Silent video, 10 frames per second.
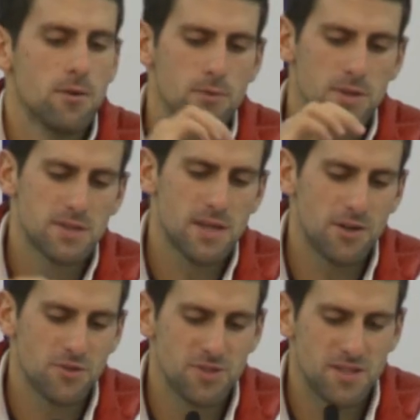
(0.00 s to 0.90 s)
Well, it's
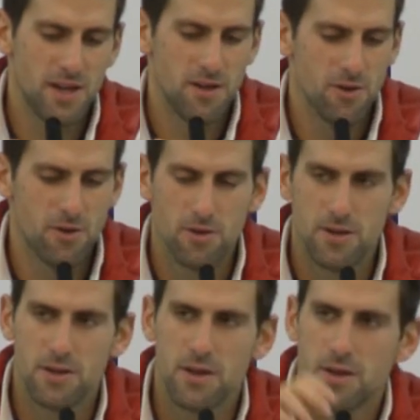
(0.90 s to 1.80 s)
hard to say, you know,
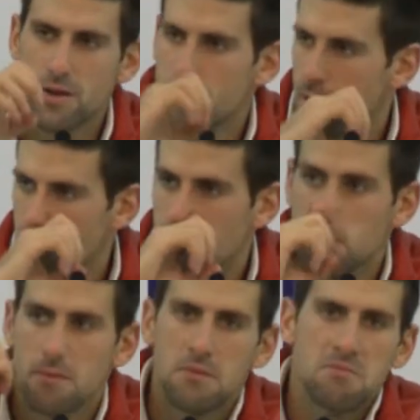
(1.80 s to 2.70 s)
and really
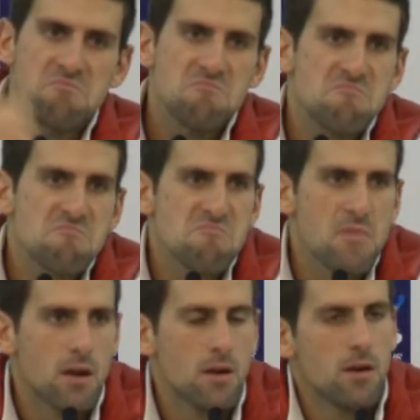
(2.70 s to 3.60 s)

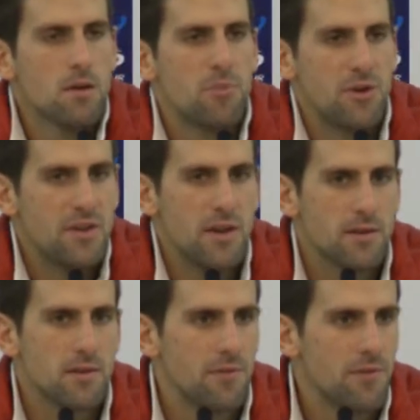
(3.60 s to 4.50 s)

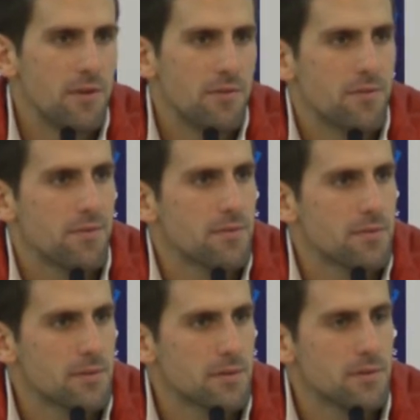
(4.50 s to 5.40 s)
predict if.
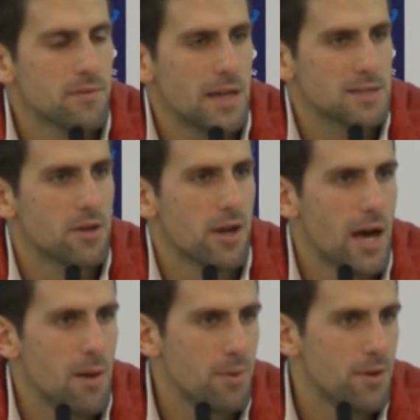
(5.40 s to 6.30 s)
That's going to
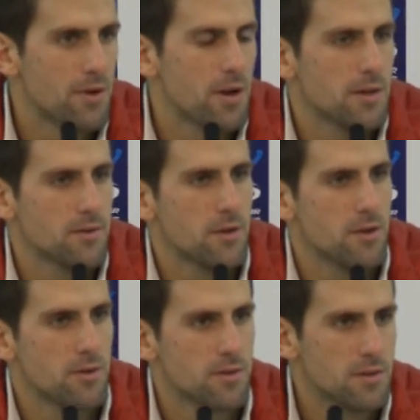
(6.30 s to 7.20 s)
happen or not, you
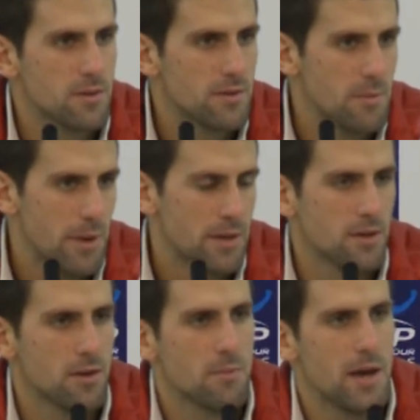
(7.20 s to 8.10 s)
know,
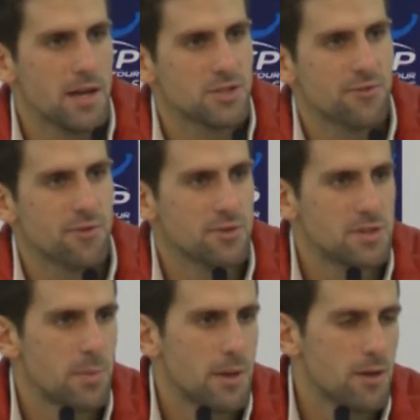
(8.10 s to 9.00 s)
depending on a match, of course,
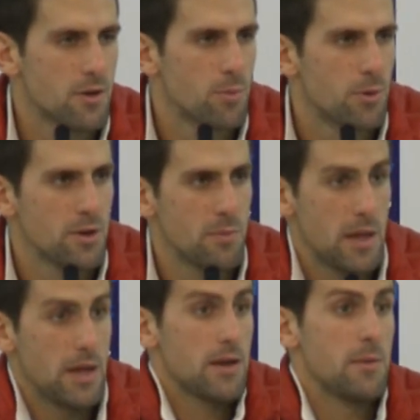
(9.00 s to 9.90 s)
depending on opponent,
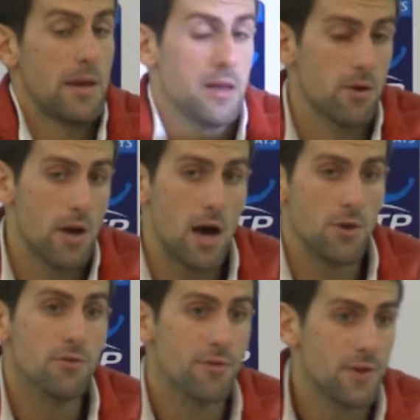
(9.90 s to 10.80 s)
depending on how
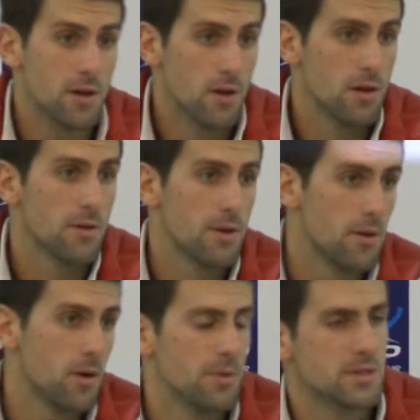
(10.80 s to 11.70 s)
you feel. And
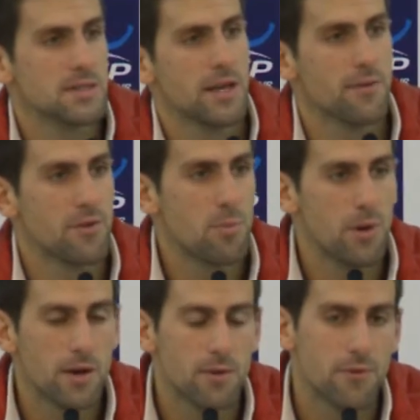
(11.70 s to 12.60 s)
obviously,
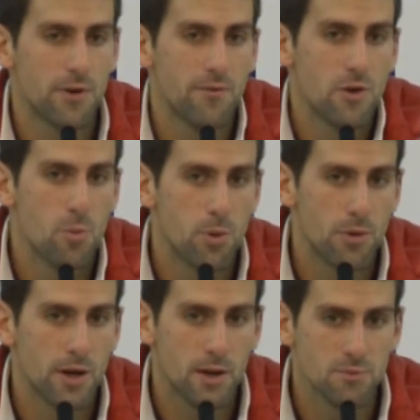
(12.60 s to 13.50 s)
for every
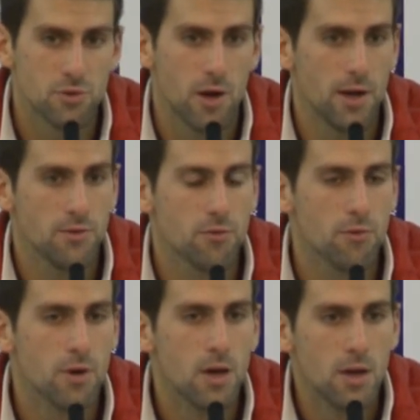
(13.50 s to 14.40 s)
opponent, I'm trying to